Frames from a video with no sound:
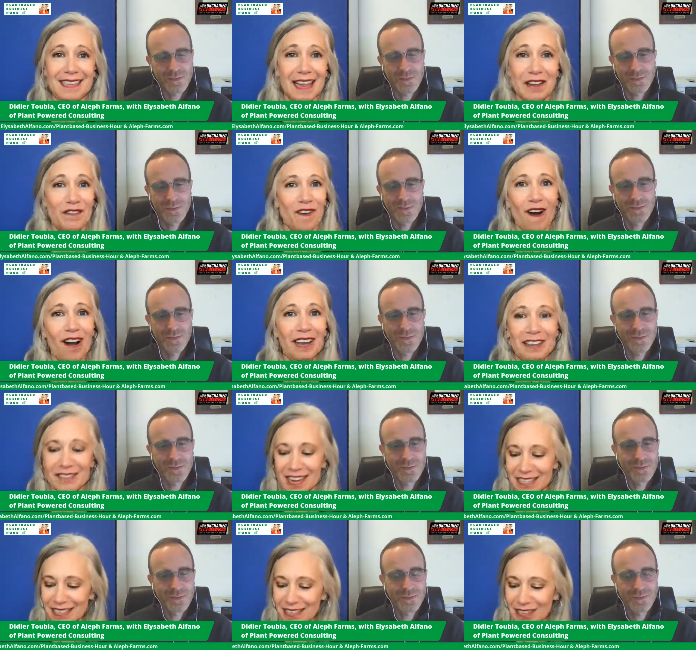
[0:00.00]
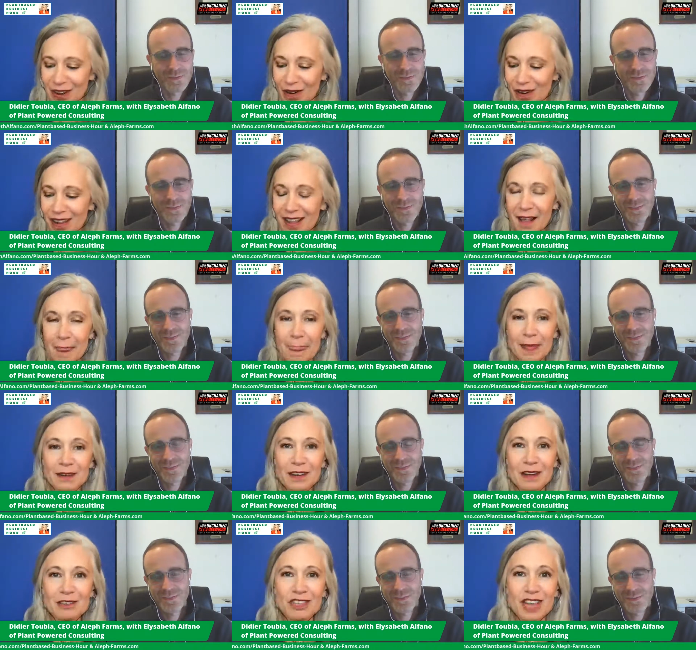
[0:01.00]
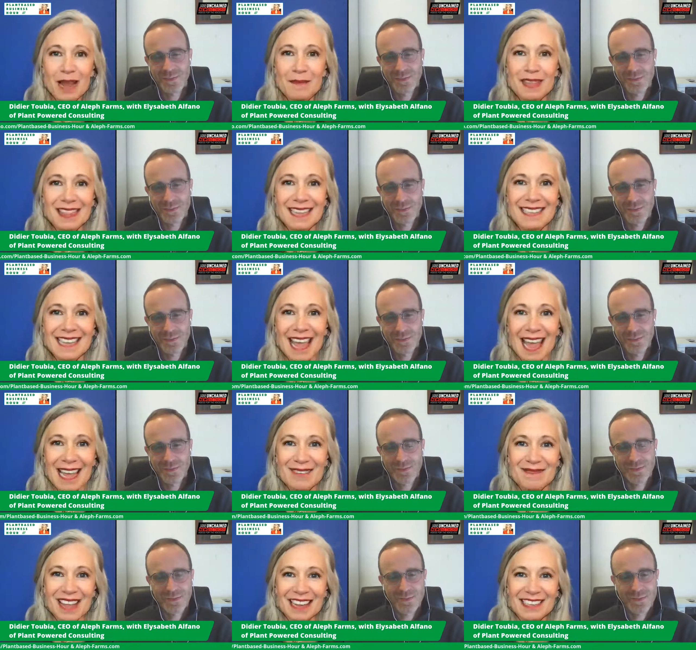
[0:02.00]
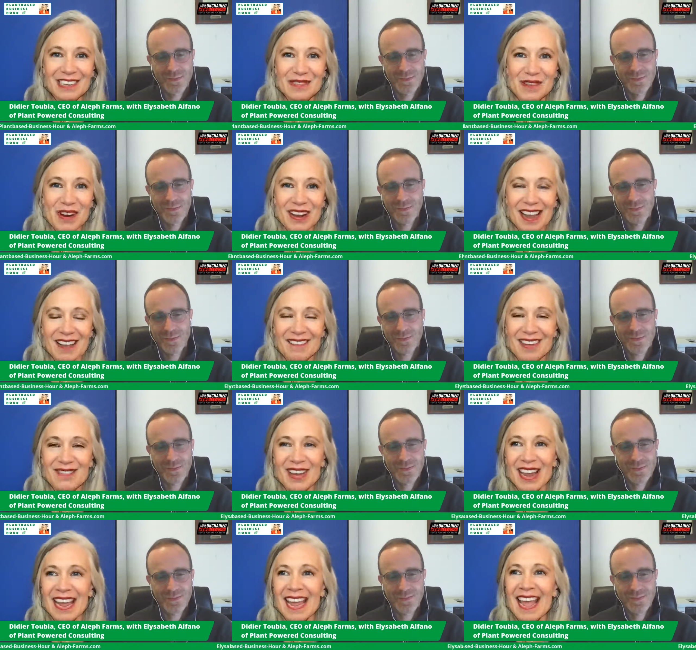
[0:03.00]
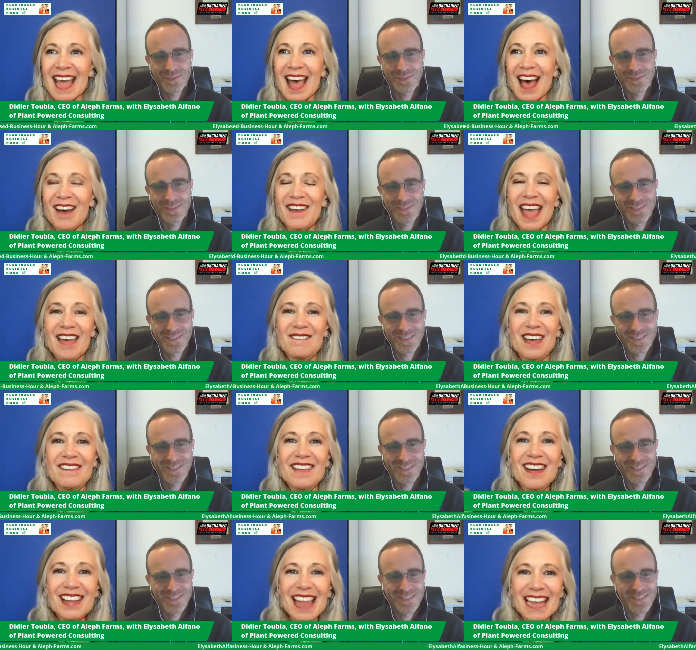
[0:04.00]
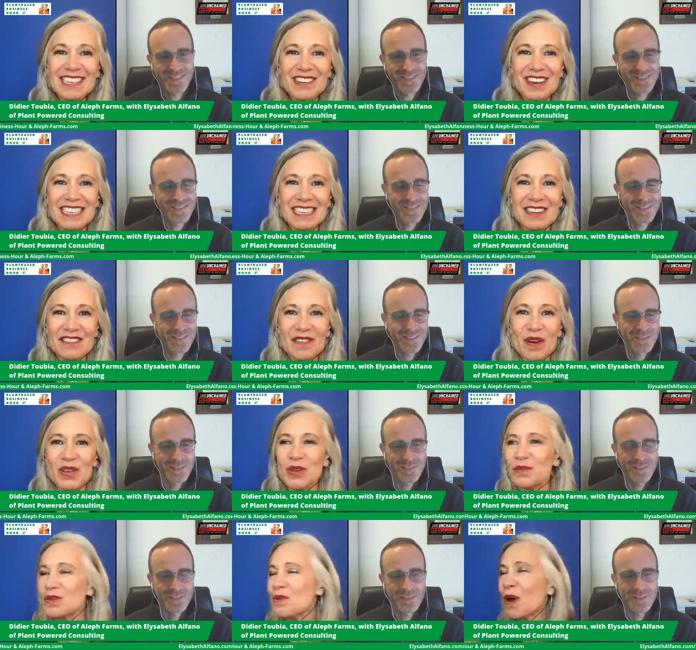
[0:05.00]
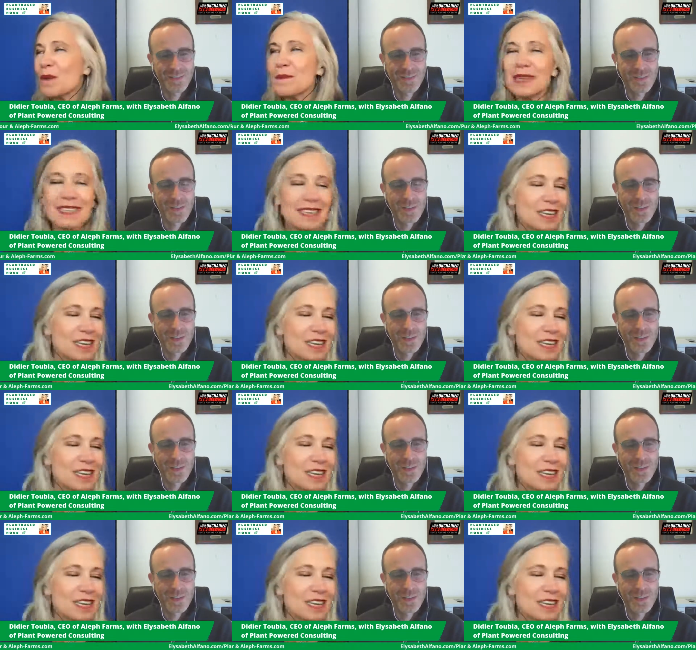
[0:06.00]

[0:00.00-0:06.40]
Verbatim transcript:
Speaker 1: like for all of us. So no shame in this game. Get to work, everybody. Okay, my very last question for you. You are busy.